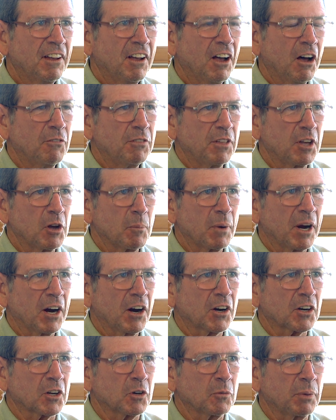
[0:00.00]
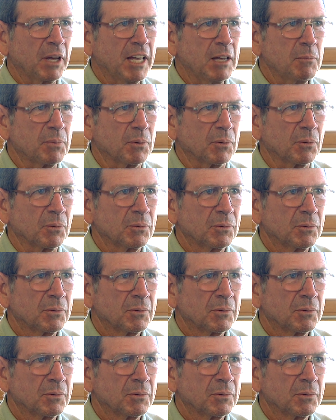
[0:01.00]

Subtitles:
of the American people,